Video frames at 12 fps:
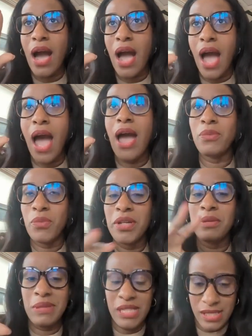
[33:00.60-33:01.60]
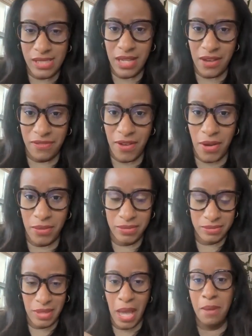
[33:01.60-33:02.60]
I want to be a CFO.
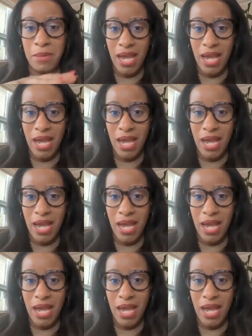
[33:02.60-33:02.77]
I'm not